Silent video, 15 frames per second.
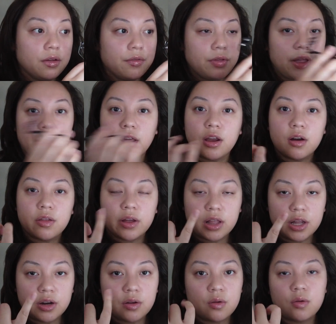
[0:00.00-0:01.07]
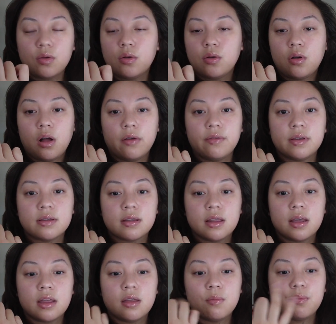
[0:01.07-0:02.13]
like the clinical,
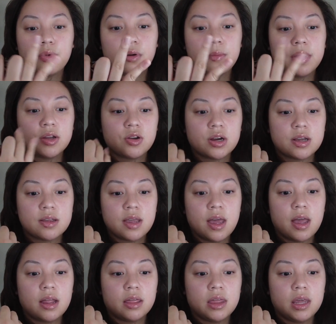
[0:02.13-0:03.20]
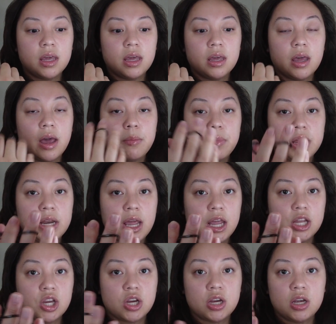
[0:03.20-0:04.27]
obviously the prometrics and the
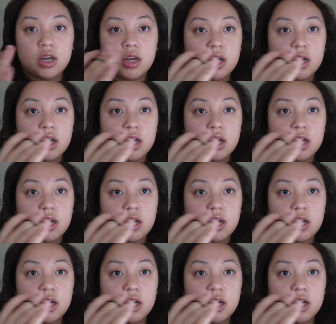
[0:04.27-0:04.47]
NBDHE,